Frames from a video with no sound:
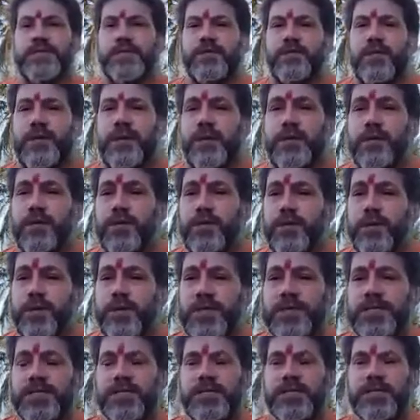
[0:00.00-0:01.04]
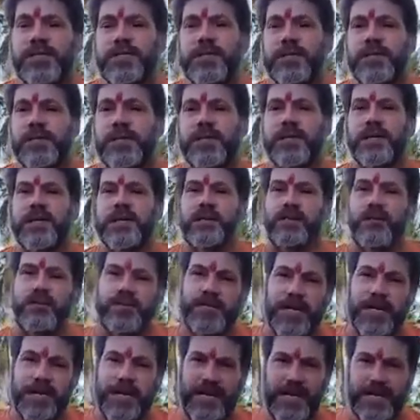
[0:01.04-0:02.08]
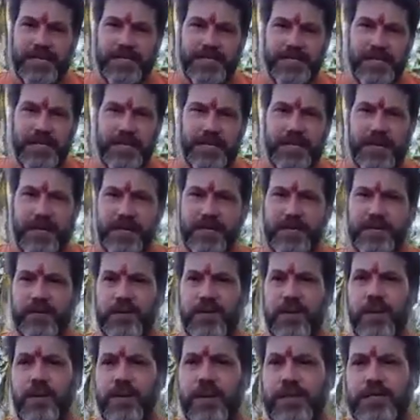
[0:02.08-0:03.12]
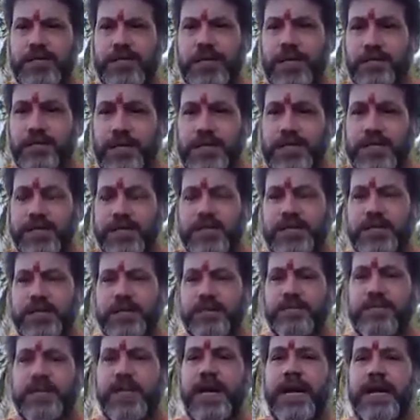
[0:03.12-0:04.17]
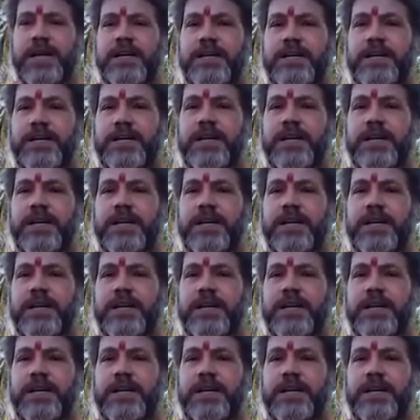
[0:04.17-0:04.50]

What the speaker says: When you do this, you're sending a signal to your nervous system that